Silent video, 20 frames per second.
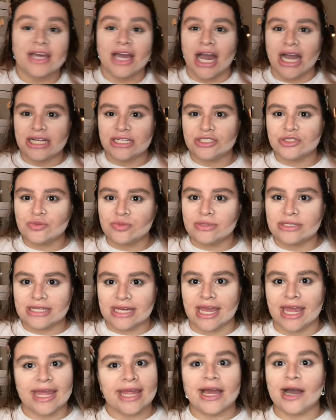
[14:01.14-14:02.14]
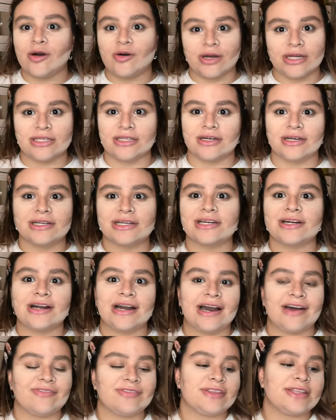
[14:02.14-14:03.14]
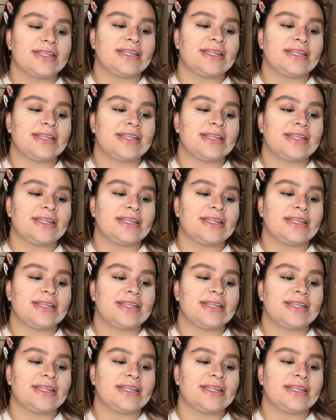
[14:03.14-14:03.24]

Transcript: I just really hate how I look half the